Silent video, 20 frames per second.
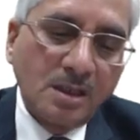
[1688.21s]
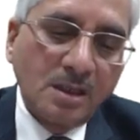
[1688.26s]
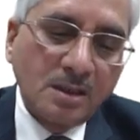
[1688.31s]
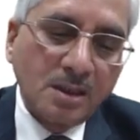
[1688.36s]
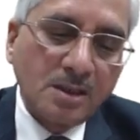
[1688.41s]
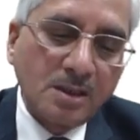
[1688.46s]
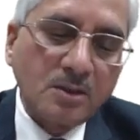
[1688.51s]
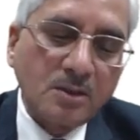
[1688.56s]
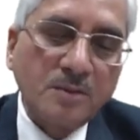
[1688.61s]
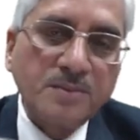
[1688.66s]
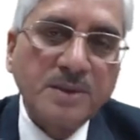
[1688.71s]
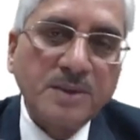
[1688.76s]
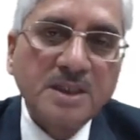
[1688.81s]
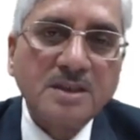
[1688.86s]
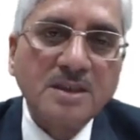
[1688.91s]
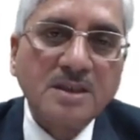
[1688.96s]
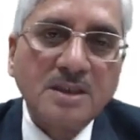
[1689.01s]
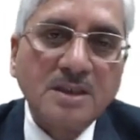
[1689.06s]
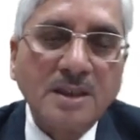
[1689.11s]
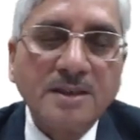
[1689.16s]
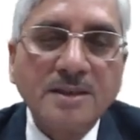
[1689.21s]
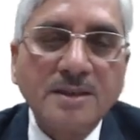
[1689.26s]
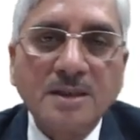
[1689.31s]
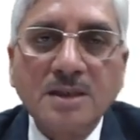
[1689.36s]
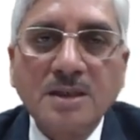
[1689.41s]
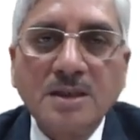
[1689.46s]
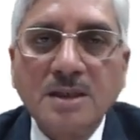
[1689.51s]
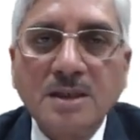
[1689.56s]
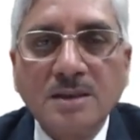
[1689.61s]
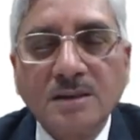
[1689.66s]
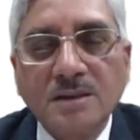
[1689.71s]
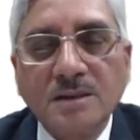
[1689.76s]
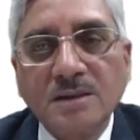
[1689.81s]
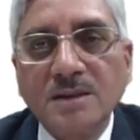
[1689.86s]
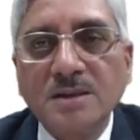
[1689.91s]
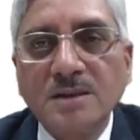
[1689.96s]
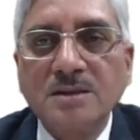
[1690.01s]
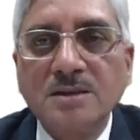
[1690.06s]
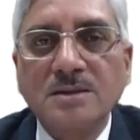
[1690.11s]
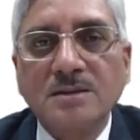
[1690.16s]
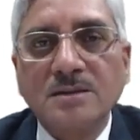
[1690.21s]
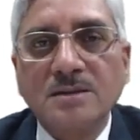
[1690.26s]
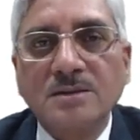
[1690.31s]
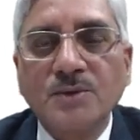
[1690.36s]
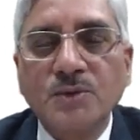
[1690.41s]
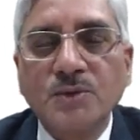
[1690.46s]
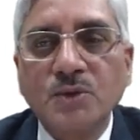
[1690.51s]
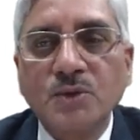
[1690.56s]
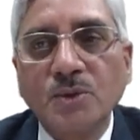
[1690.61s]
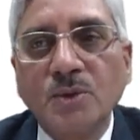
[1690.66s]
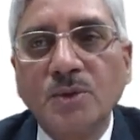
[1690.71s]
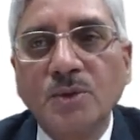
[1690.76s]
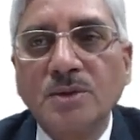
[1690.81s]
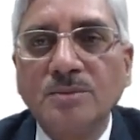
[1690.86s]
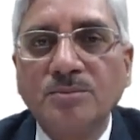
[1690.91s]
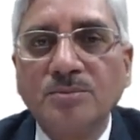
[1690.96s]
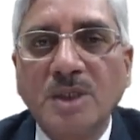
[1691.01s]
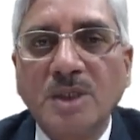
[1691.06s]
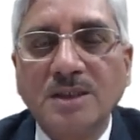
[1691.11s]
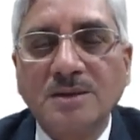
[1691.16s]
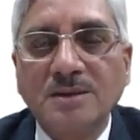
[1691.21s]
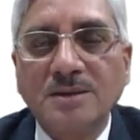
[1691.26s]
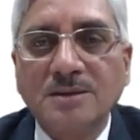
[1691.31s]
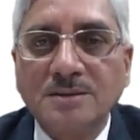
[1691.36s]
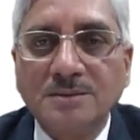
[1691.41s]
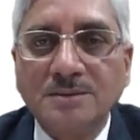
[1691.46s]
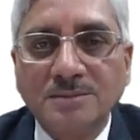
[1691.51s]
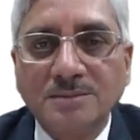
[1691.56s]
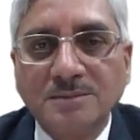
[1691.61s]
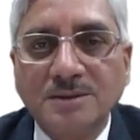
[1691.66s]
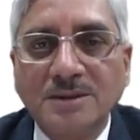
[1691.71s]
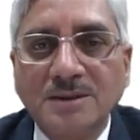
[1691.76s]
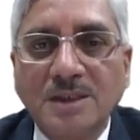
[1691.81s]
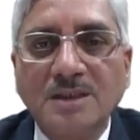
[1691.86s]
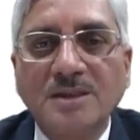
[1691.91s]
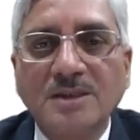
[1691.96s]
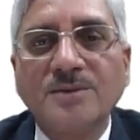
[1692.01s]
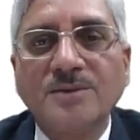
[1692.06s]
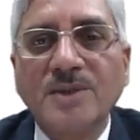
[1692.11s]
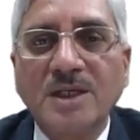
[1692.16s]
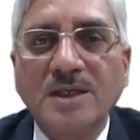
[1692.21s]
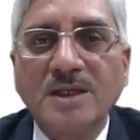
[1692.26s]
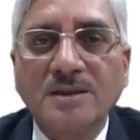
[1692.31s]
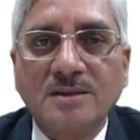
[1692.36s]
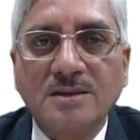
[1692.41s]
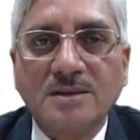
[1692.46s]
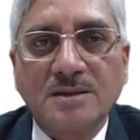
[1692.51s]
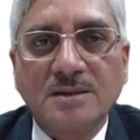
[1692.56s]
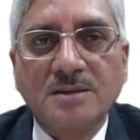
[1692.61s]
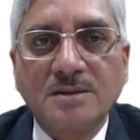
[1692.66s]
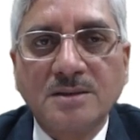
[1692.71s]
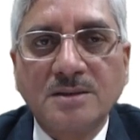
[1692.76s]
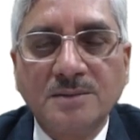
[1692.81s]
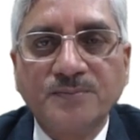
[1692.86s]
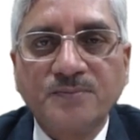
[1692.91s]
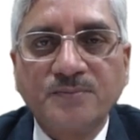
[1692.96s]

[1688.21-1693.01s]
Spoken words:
Controllability criterion is shown by algebraic test.